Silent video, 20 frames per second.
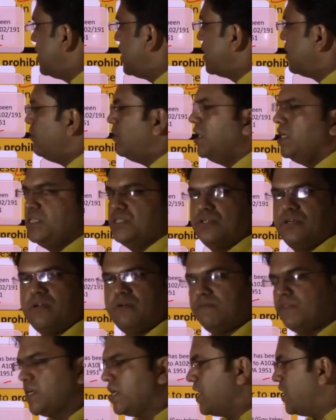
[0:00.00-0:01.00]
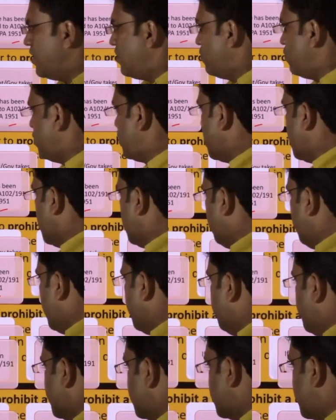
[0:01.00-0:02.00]
the recommendation of the High Court
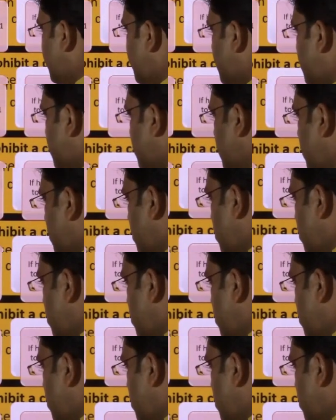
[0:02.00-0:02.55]
will be sent